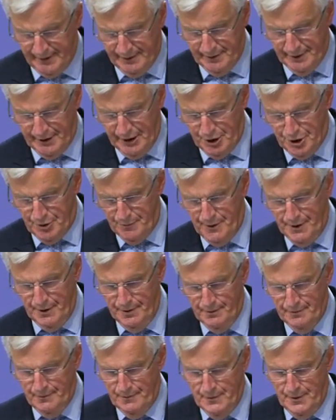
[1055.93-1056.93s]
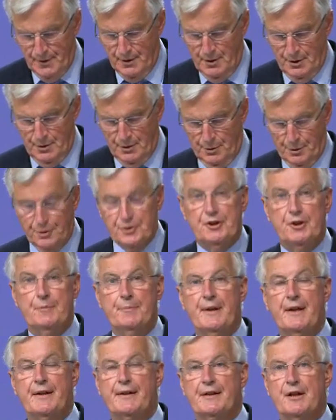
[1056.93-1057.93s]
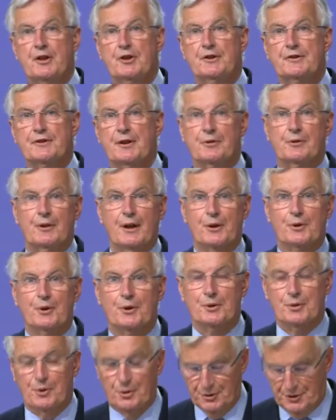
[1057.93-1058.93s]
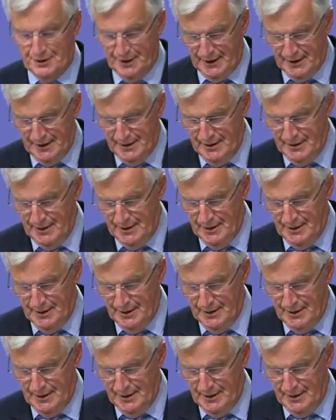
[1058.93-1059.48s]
We expect the United Kingdom to respect